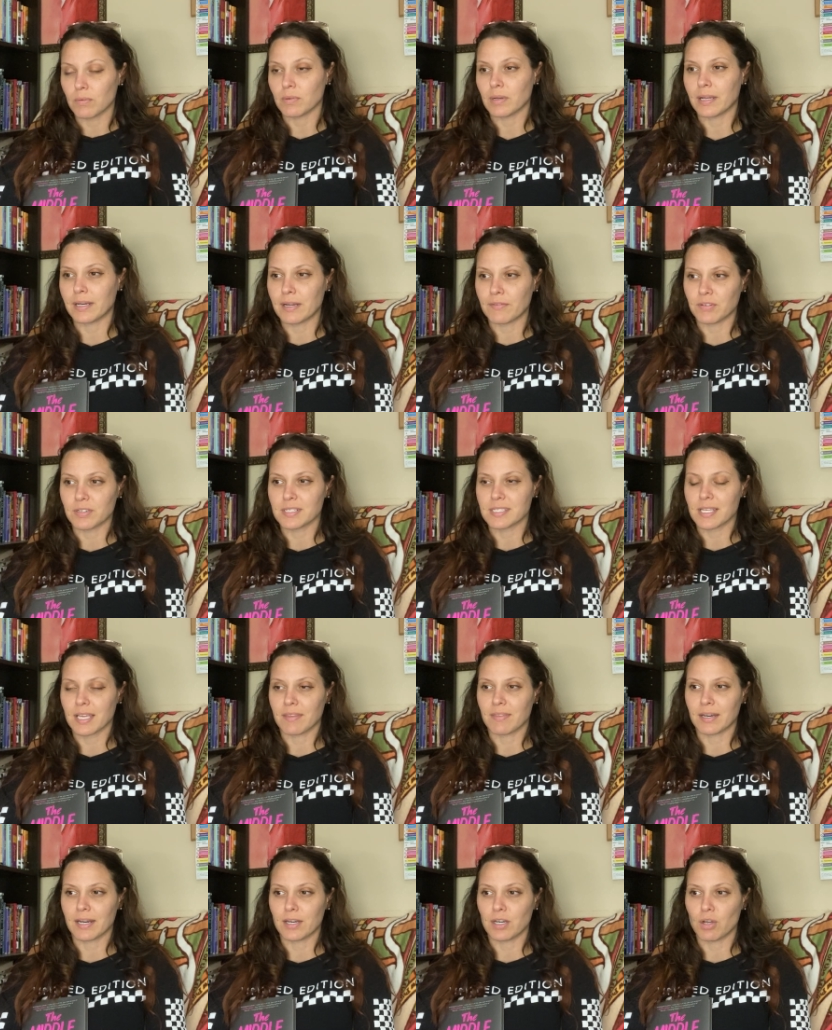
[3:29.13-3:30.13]
I never say
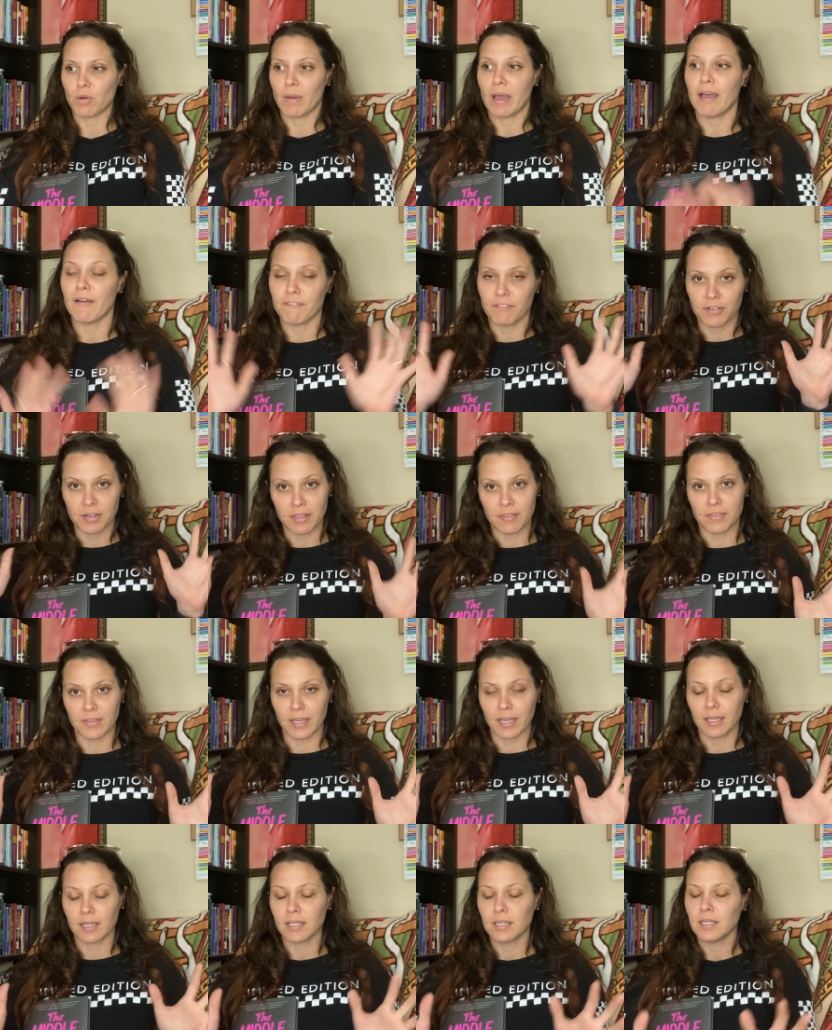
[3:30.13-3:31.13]
that I know
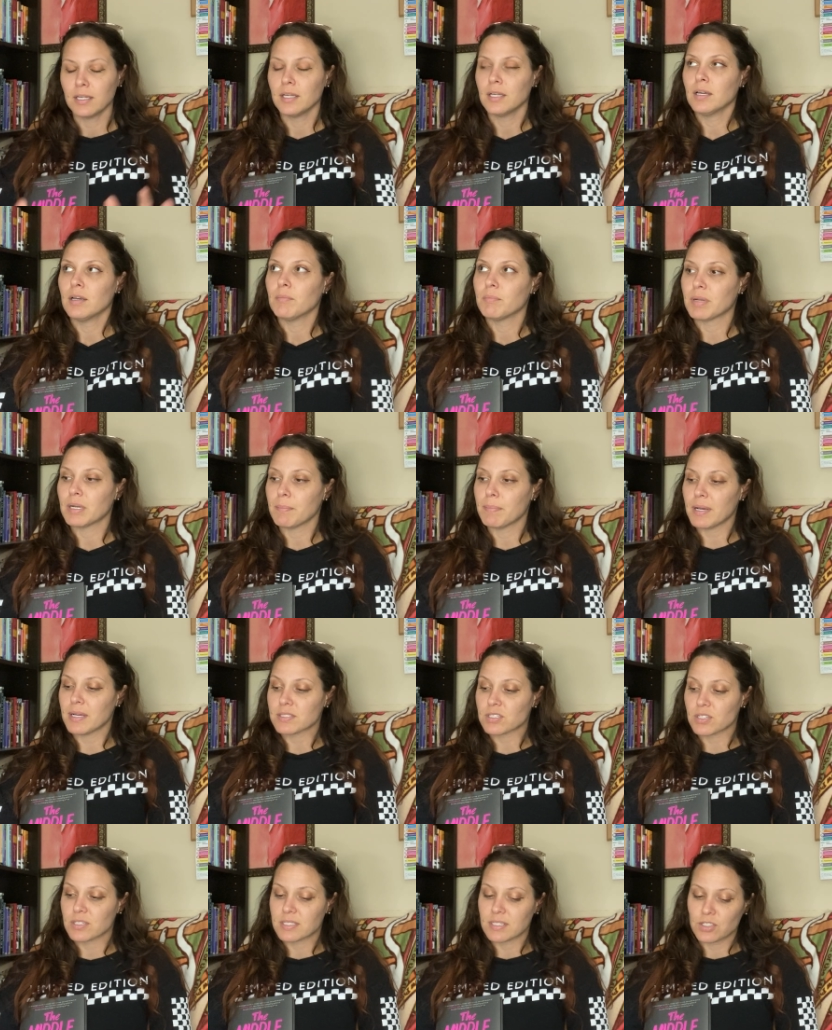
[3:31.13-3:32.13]
everything. But
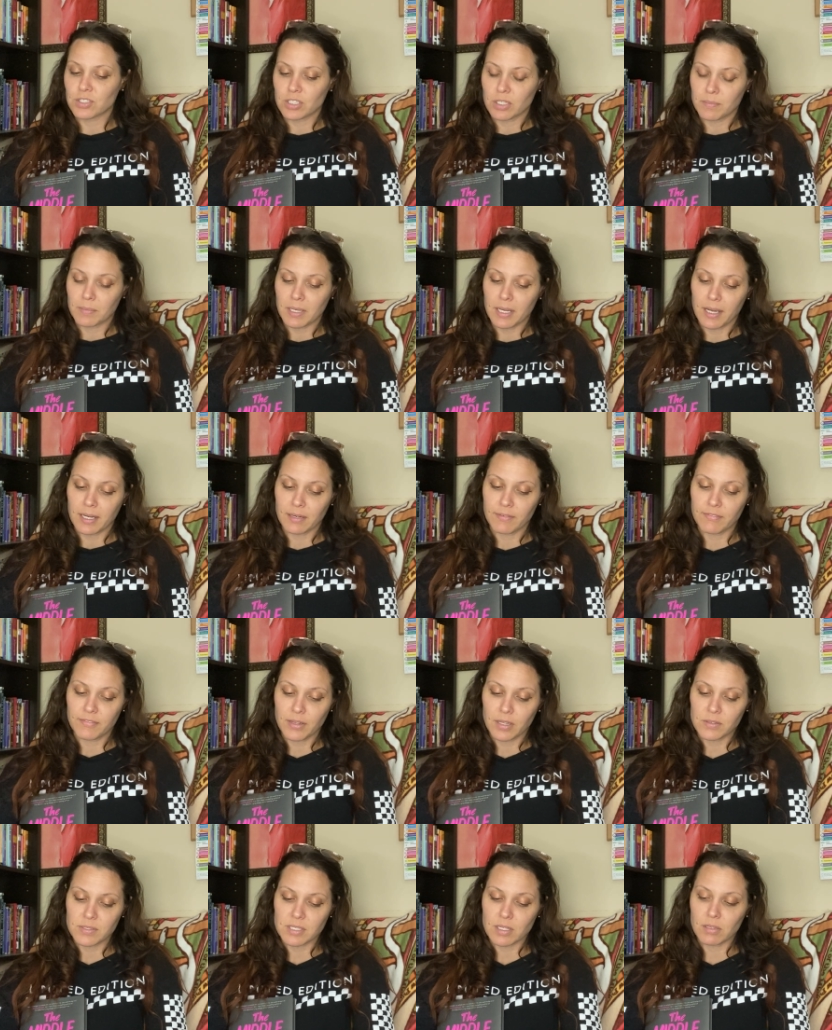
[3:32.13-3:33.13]
imposter syndrome kind of
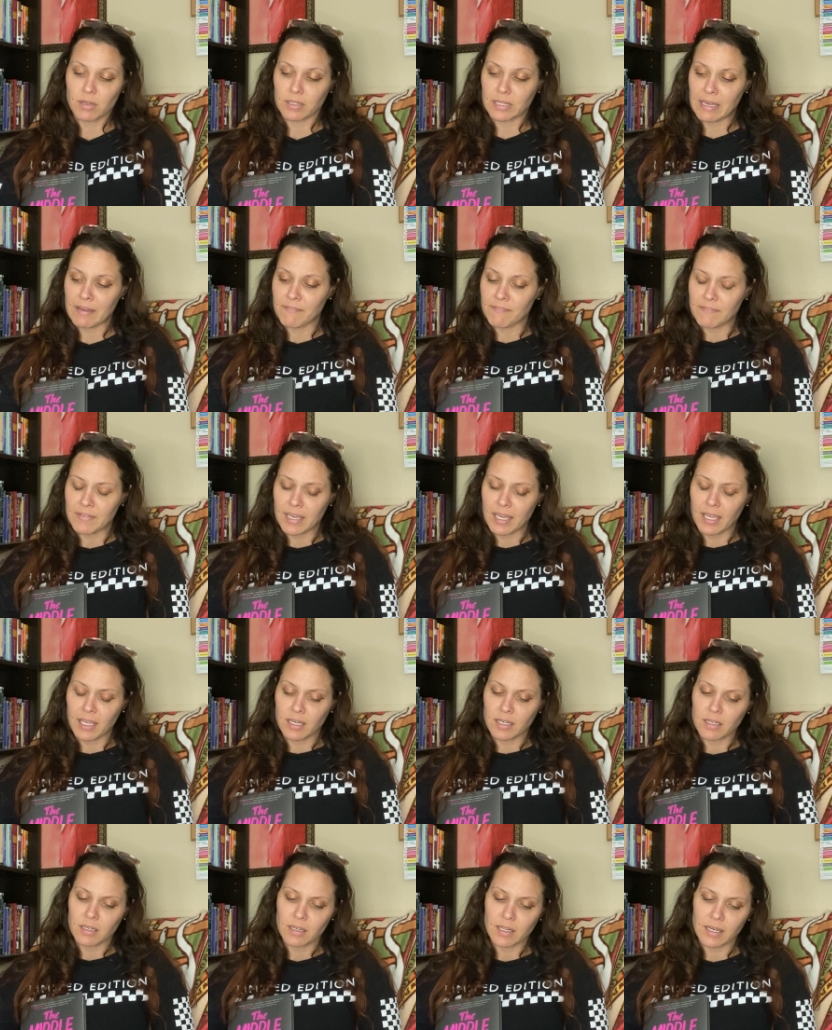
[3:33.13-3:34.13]
follows along that
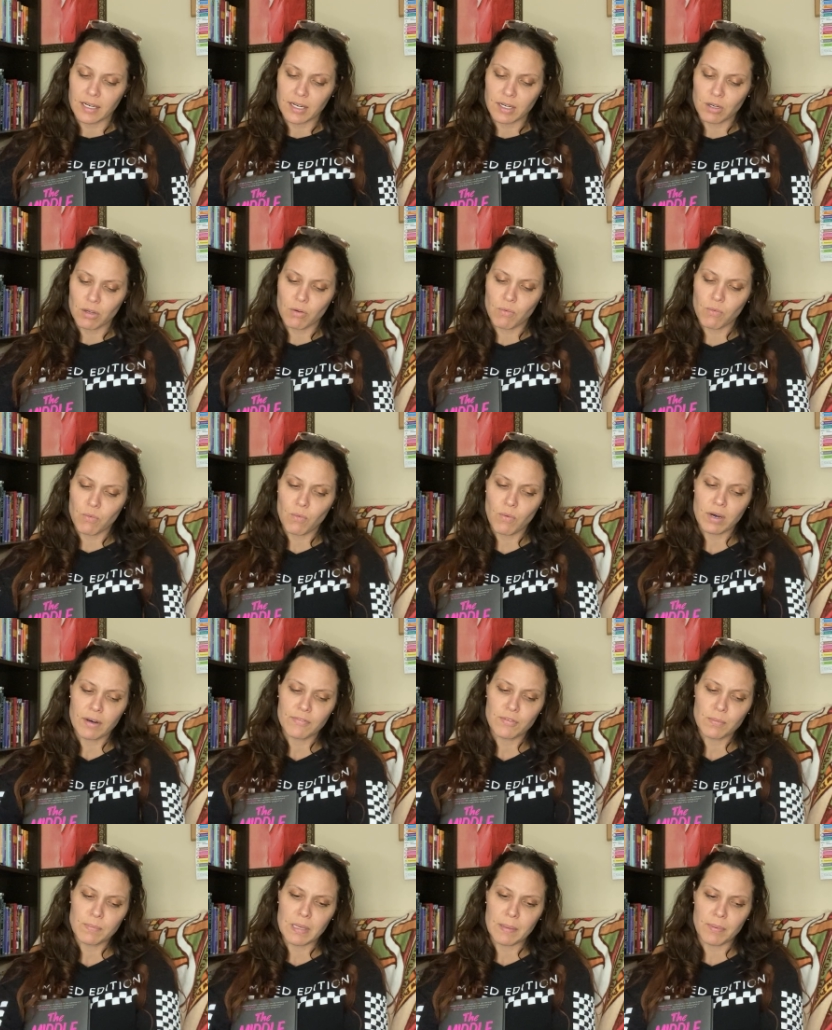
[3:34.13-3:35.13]
vein, and I know quite a
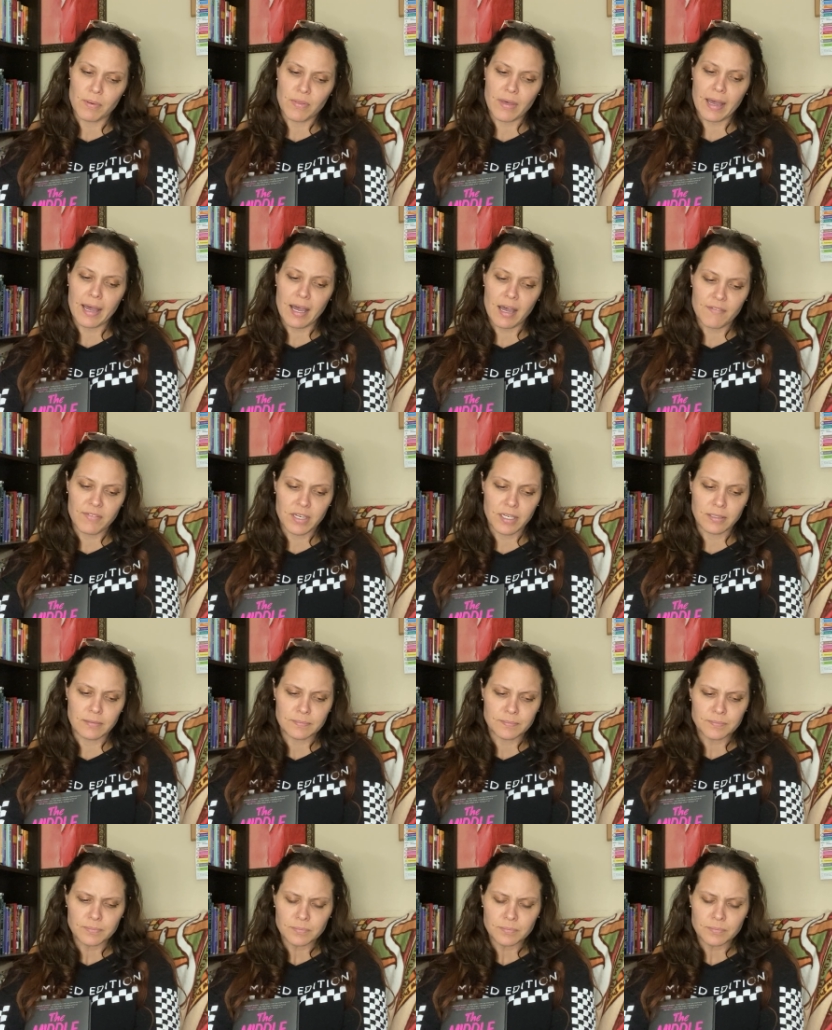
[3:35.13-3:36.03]
few people that have it,